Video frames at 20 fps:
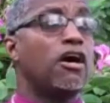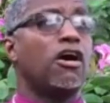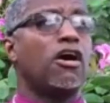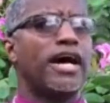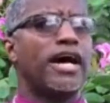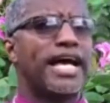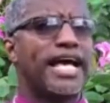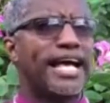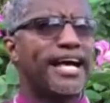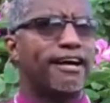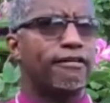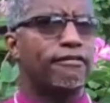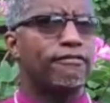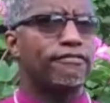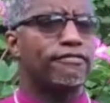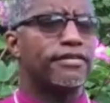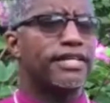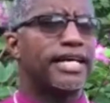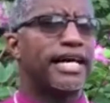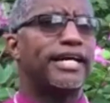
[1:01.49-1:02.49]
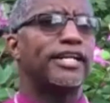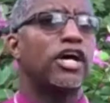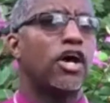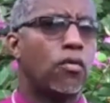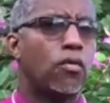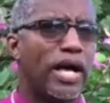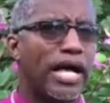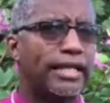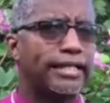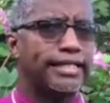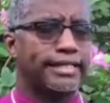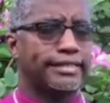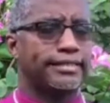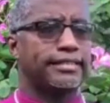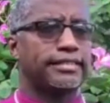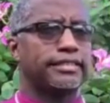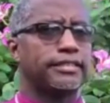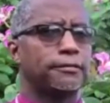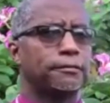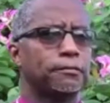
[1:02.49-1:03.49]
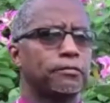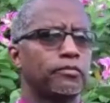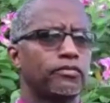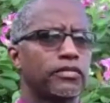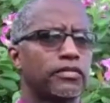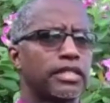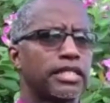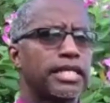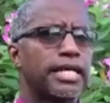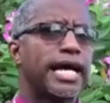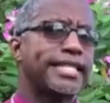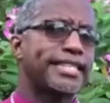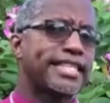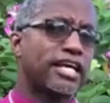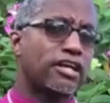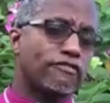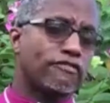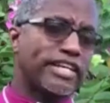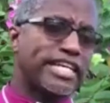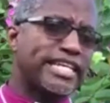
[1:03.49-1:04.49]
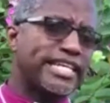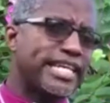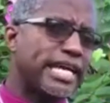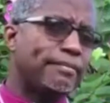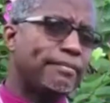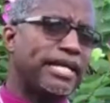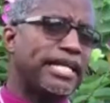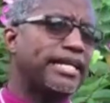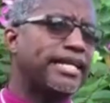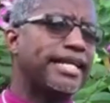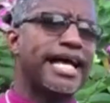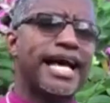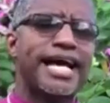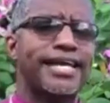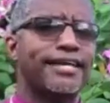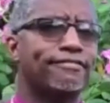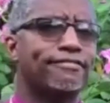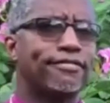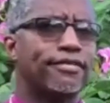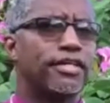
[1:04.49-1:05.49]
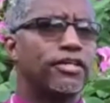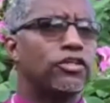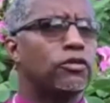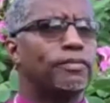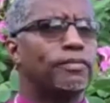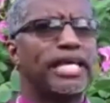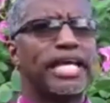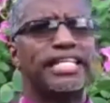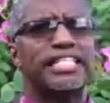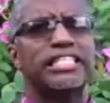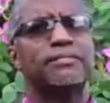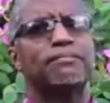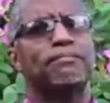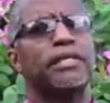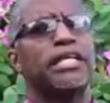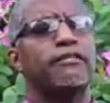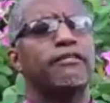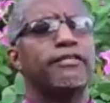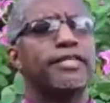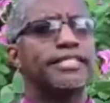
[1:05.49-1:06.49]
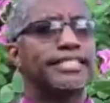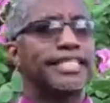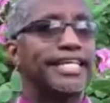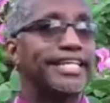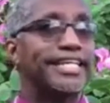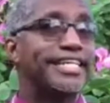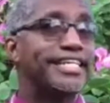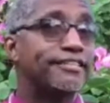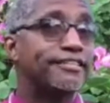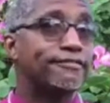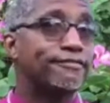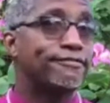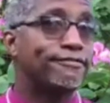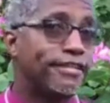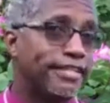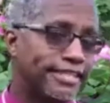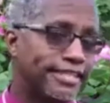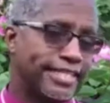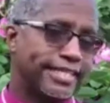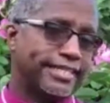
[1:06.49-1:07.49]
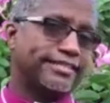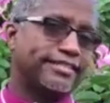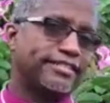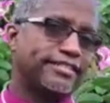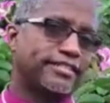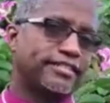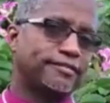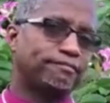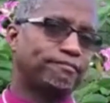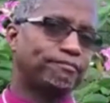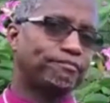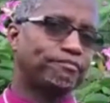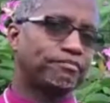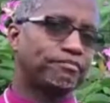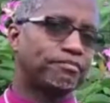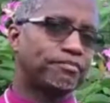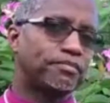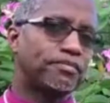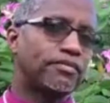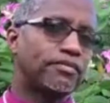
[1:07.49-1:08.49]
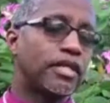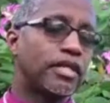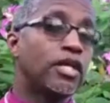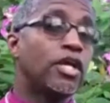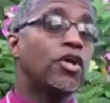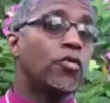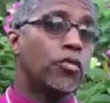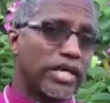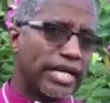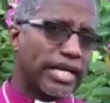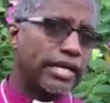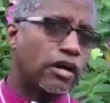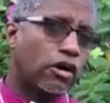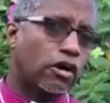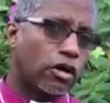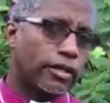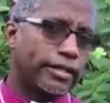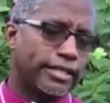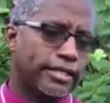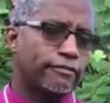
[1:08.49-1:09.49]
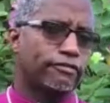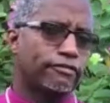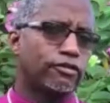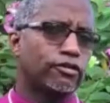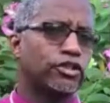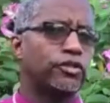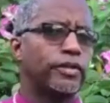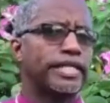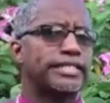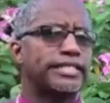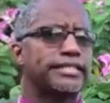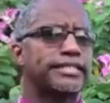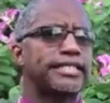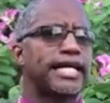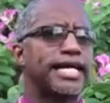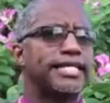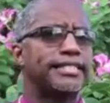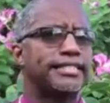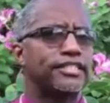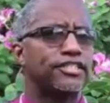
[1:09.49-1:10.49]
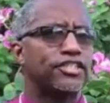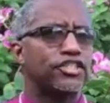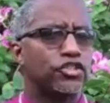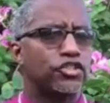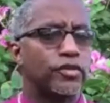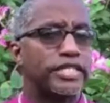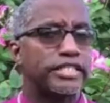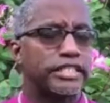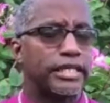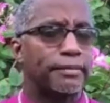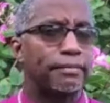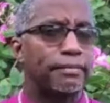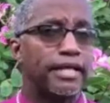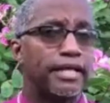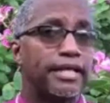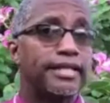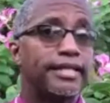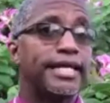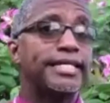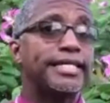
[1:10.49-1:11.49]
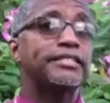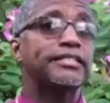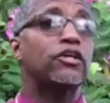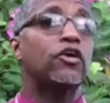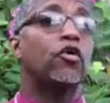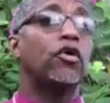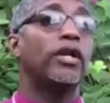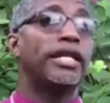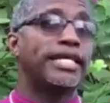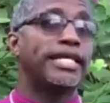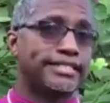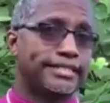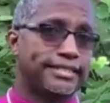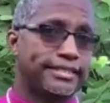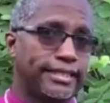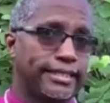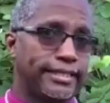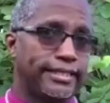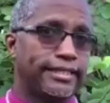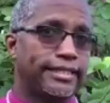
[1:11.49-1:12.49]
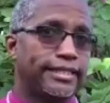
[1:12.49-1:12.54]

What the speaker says: our health, and our wellness, and that of enabling life to be experienced in its fullness. We are called, therefore, to exercise a stewardship that is holistic,